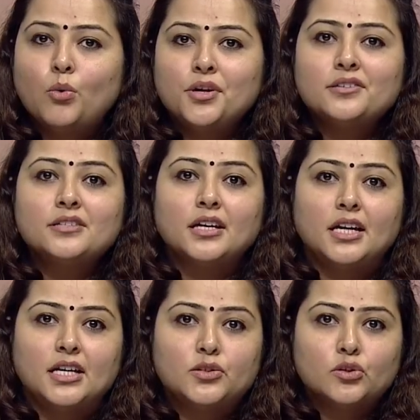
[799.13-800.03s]
what is the
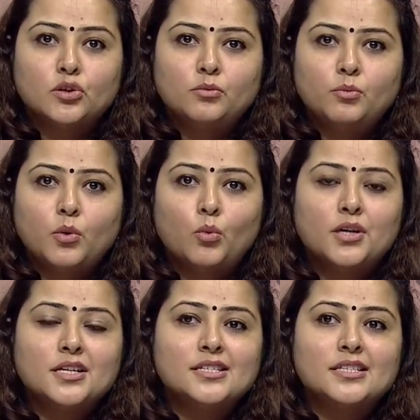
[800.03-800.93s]
age group,
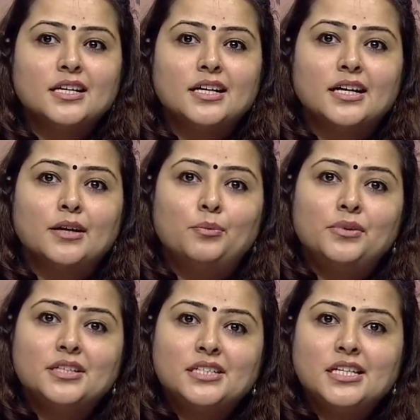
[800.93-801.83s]
what is the
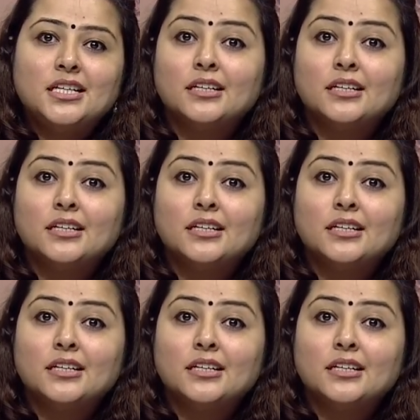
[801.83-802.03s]
ability,